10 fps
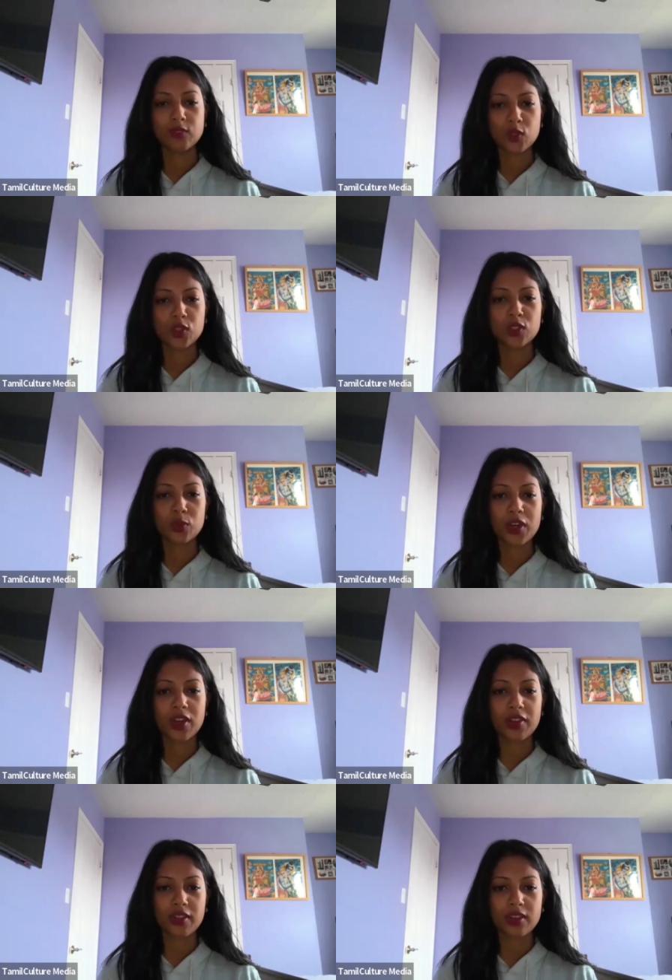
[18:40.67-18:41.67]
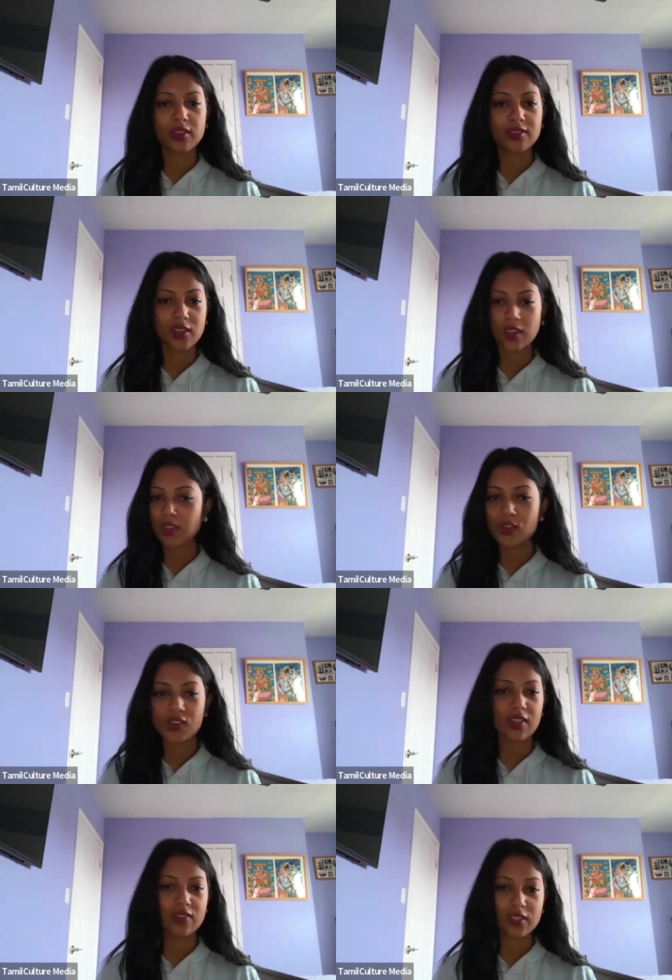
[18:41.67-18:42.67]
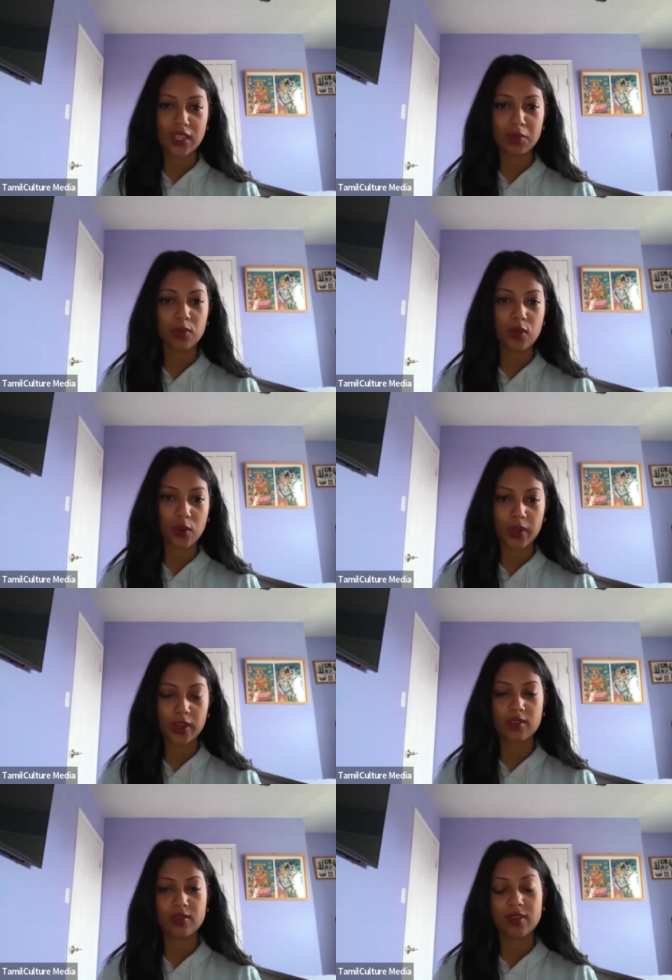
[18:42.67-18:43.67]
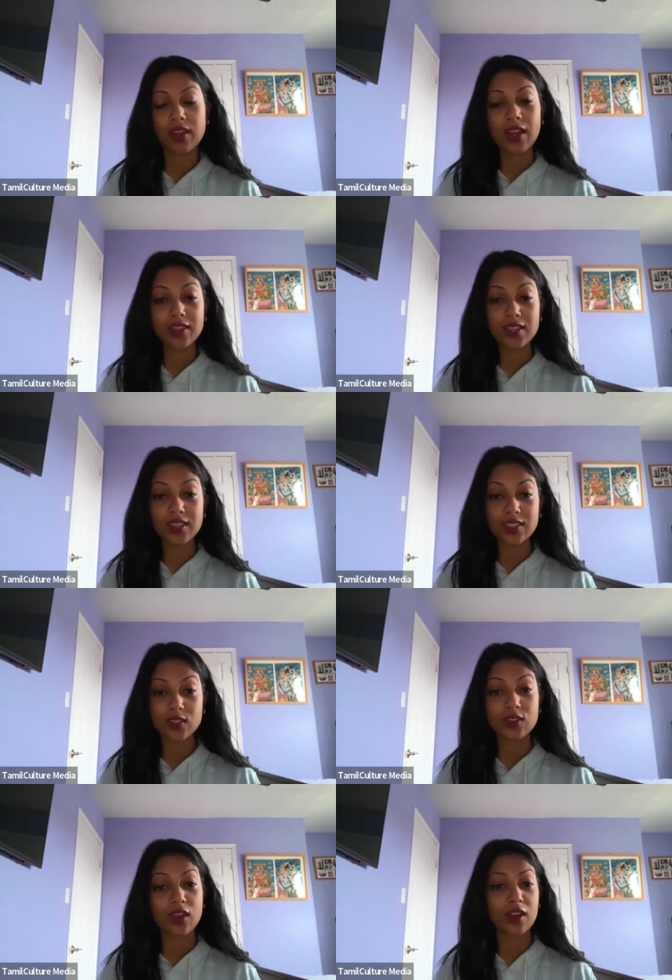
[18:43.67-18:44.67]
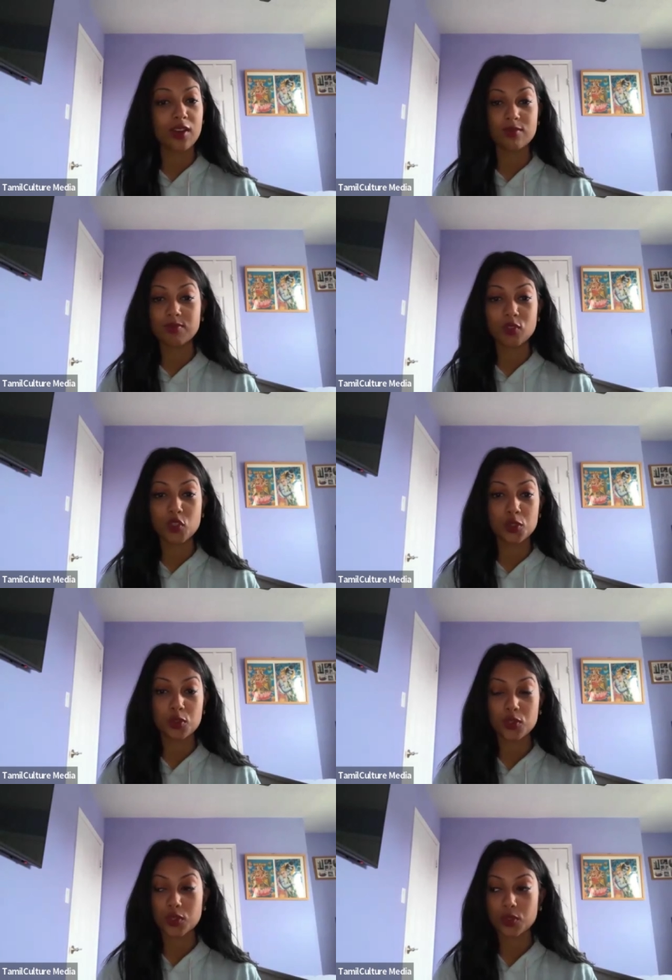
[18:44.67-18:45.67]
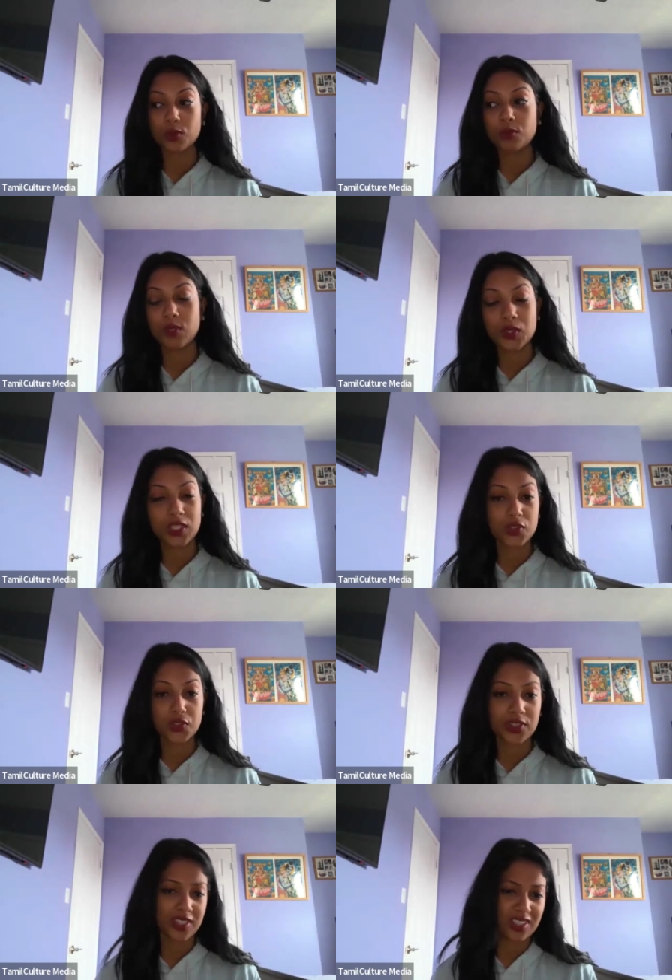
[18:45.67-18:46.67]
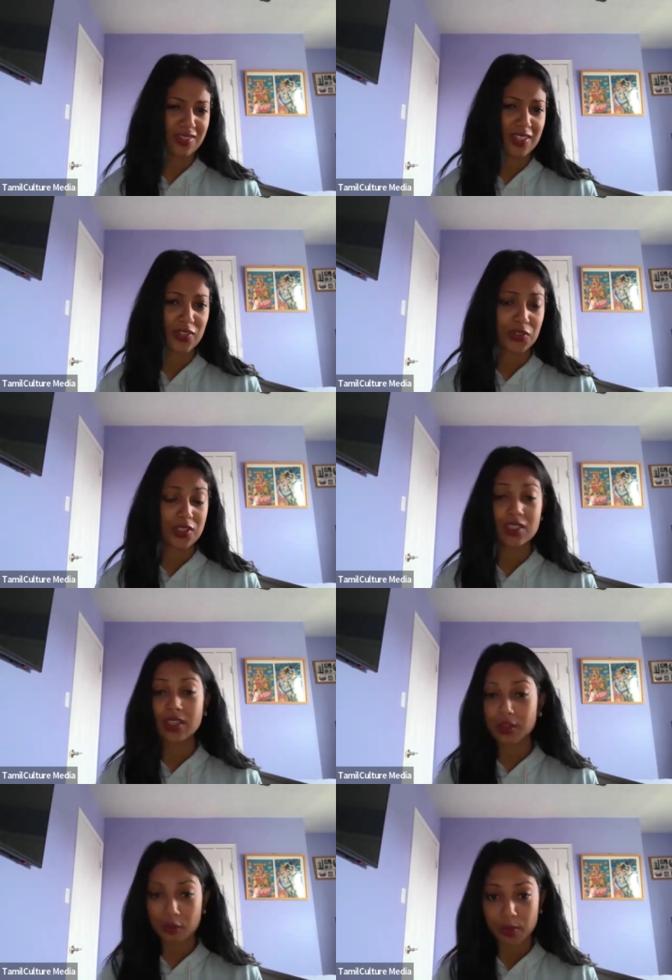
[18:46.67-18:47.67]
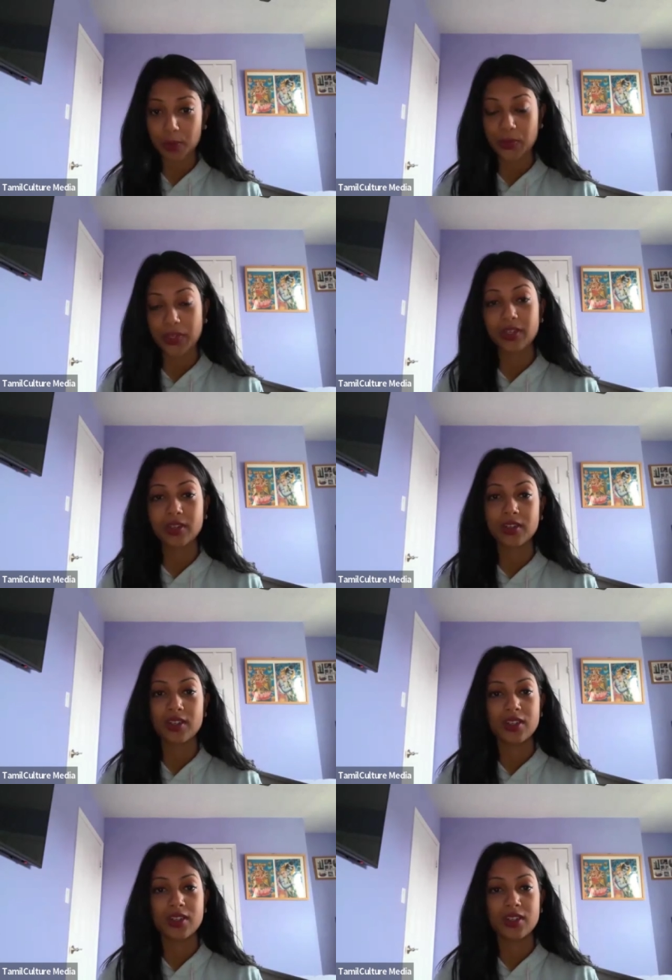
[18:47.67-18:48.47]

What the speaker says: it's the work ethic, and you just have to keep going. I think that's true to most industries, even industries here, people here.